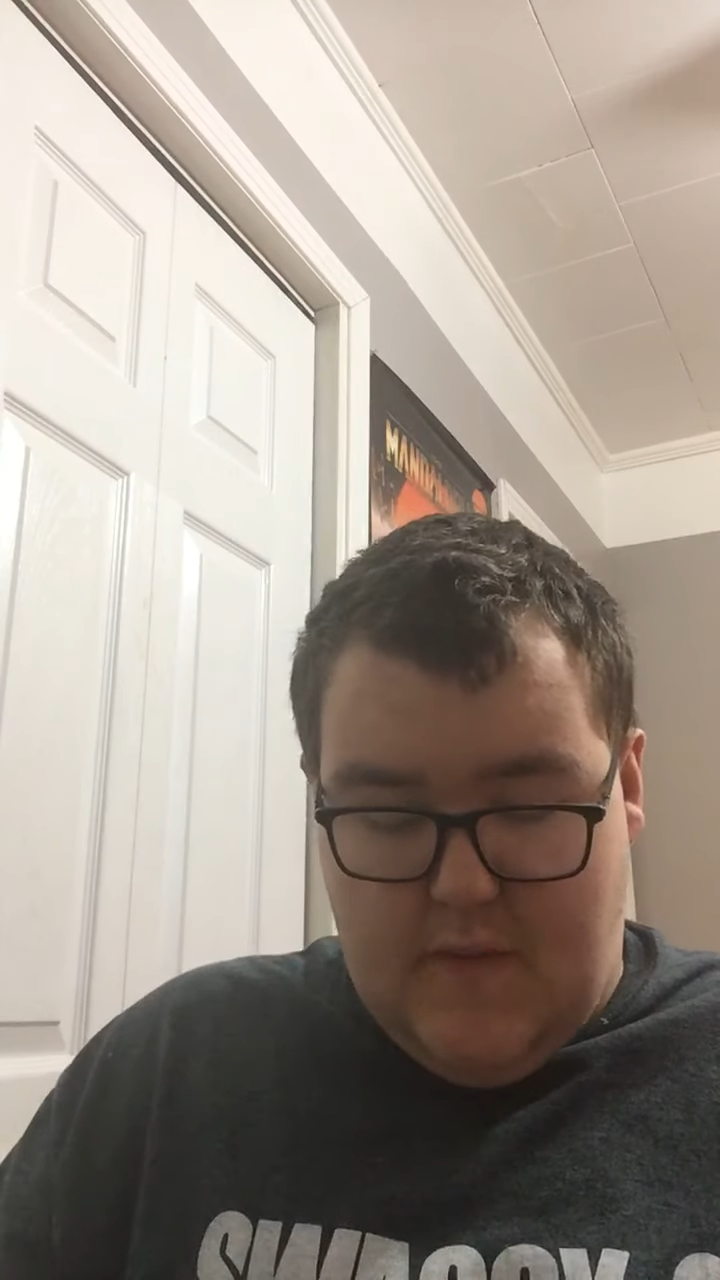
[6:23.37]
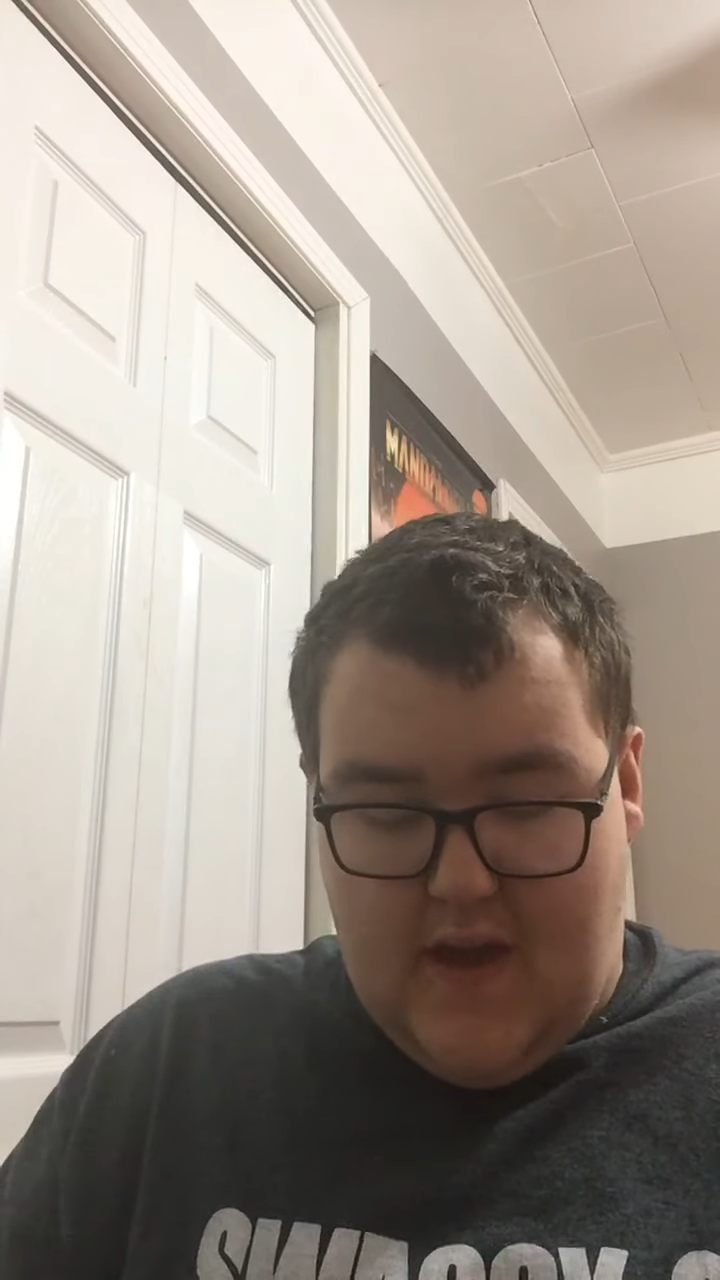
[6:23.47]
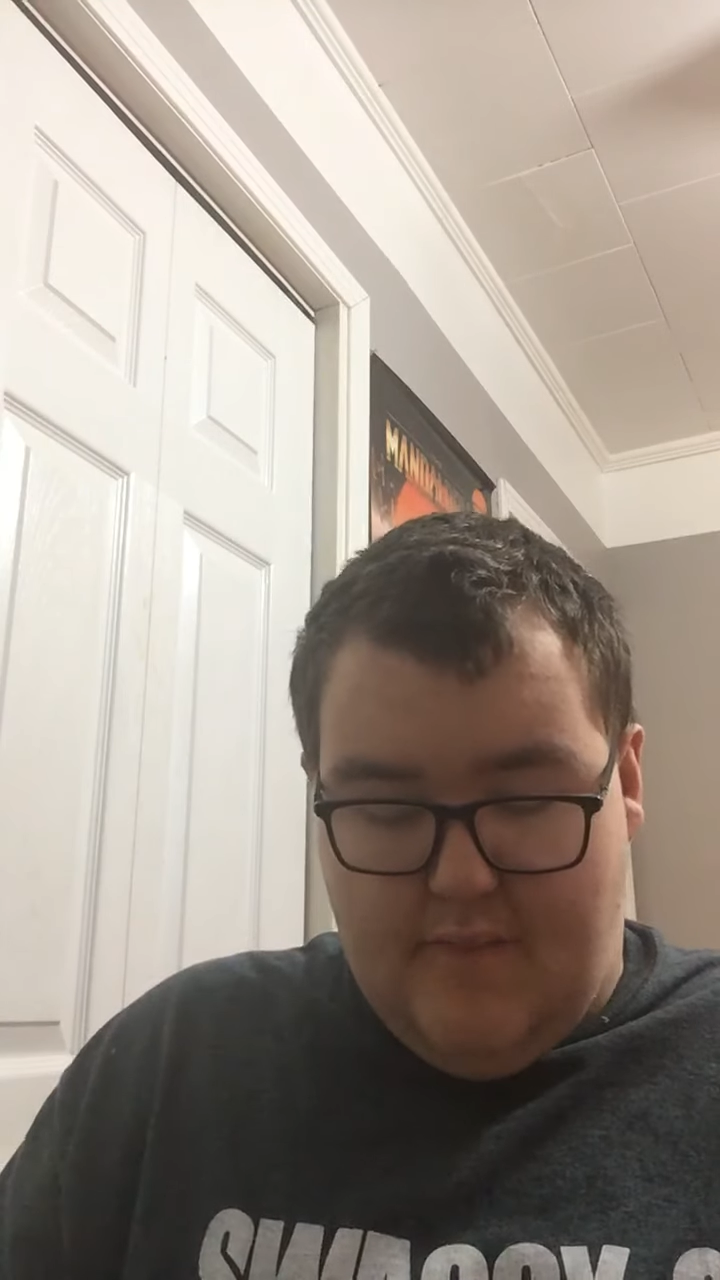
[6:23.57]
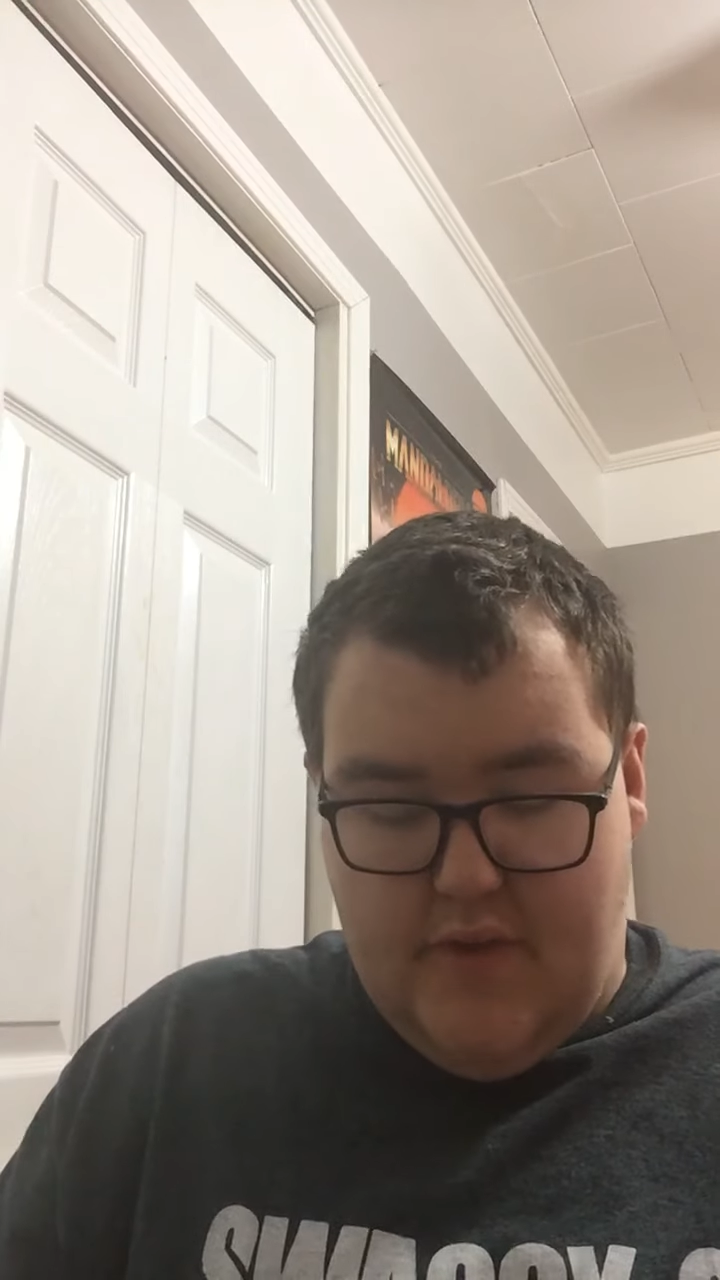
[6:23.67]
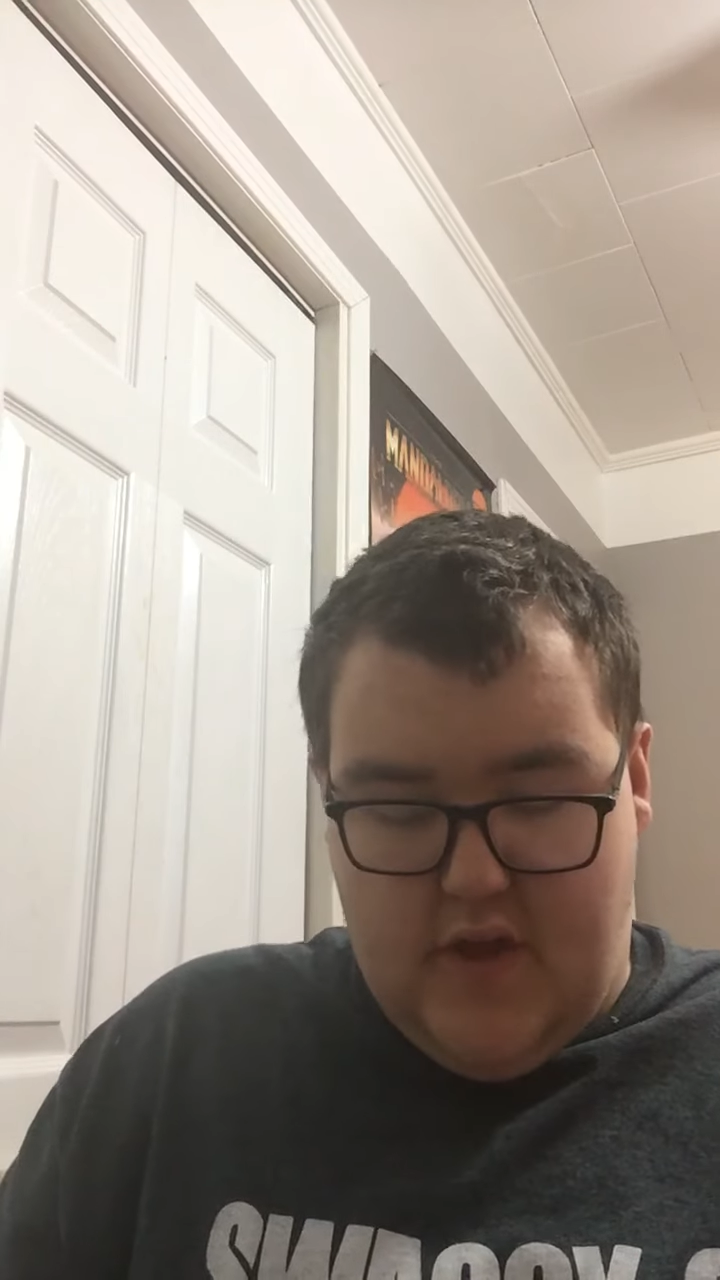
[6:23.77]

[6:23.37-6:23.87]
map